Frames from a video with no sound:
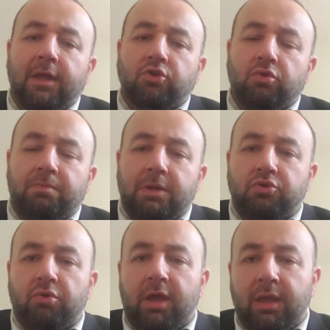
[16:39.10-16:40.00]
it should be
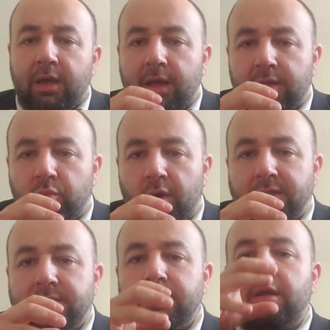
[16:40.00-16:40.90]
drank at
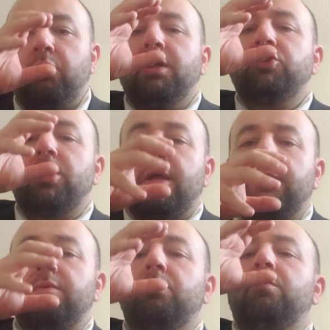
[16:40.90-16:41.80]
once, in one shot.